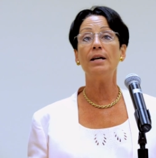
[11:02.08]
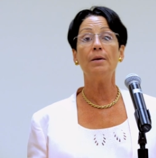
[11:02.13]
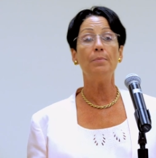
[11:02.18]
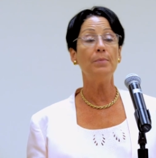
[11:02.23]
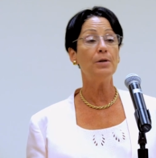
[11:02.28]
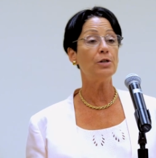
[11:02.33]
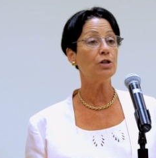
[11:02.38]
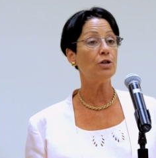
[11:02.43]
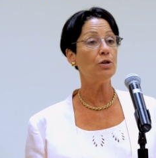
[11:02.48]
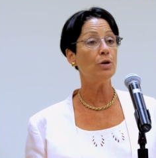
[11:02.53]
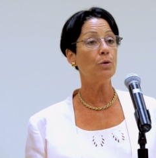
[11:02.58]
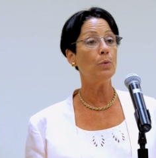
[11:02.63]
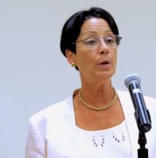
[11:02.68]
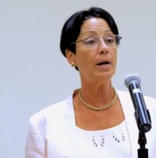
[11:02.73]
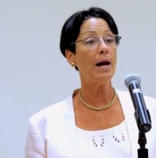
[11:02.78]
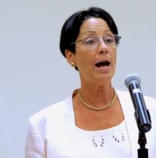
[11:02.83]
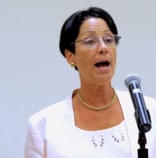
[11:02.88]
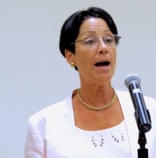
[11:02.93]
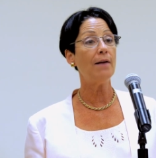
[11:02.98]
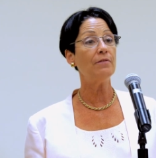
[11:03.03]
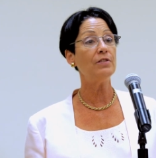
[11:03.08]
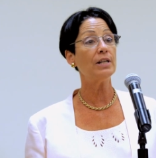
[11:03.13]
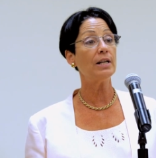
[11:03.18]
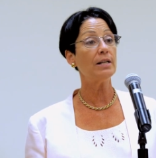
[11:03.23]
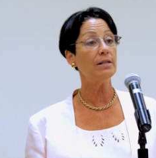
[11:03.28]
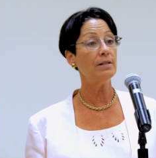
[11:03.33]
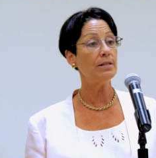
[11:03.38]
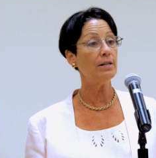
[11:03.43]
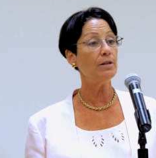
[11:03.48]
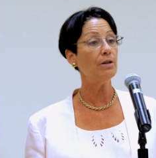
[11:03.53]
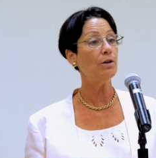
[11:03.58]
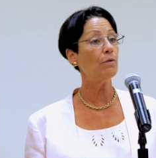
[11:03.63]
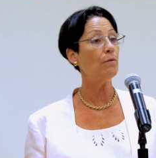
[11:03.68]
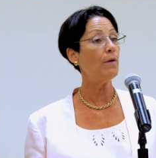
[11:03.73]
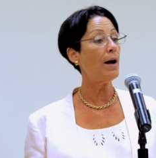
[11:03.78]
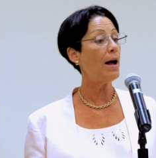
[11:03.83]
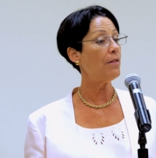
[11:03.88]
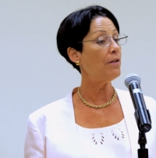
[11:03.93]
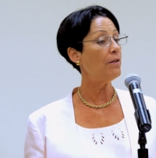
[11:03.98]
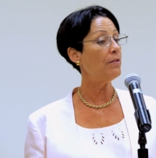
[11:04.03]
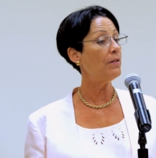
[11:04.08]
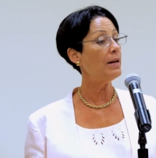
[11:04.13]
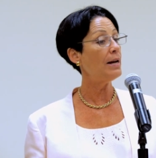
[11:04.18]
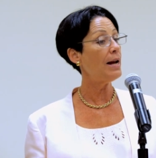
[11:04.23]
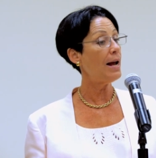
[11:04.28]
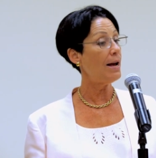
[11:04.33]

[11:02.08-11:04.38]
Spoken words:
commissioner would have to consider rather than